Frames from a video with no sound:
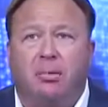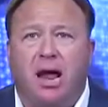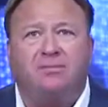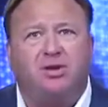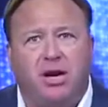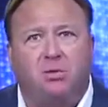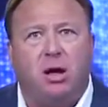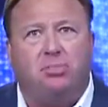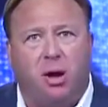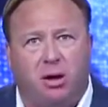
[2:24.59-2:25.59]
But I've seen
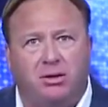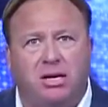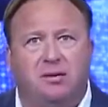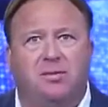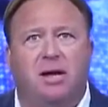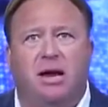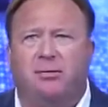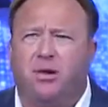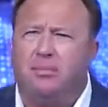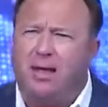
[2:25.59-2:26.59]
Ron Paul on TV,
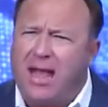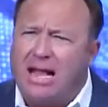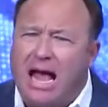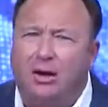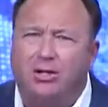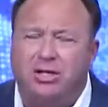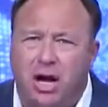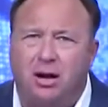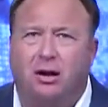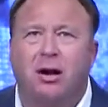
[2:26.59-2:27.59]
and I thought, man, that guy
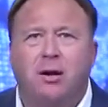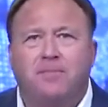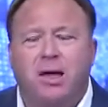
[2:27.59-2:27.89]
looks younger.